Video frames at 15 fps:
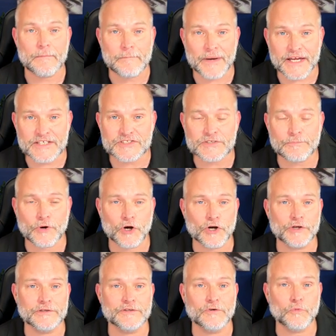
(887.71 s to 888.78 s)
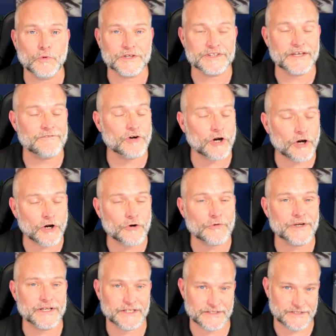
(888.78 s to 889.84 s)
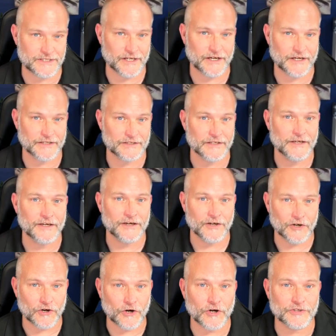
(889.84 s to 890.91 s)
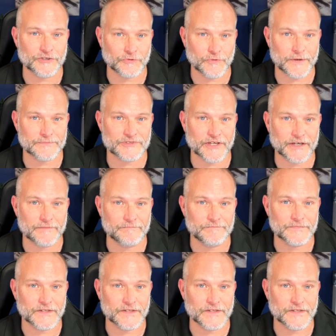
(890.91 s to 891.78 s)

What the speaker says: based upon what they've already done on your website.